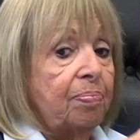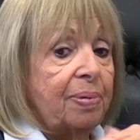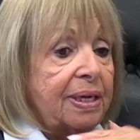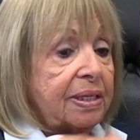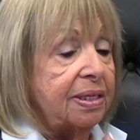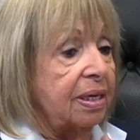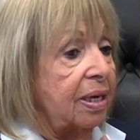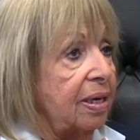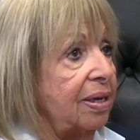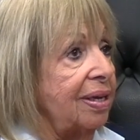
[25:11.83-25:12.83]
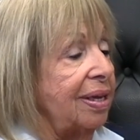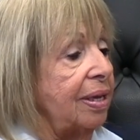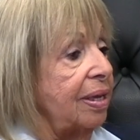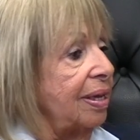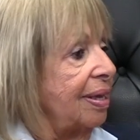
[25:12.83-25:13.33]
But
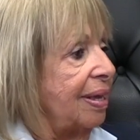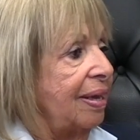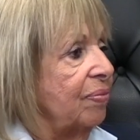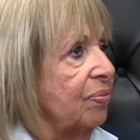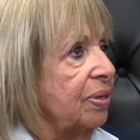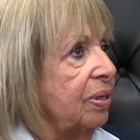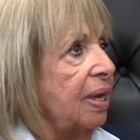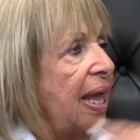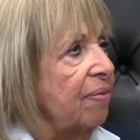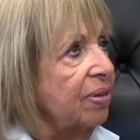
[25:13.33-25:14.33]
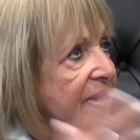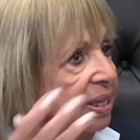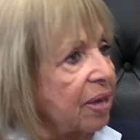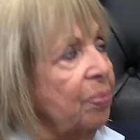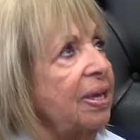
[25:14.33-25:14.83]
it really,
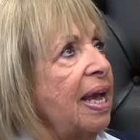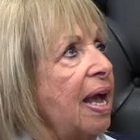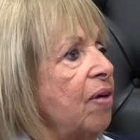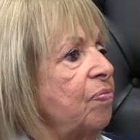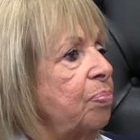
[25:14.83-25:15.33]
everything that we have,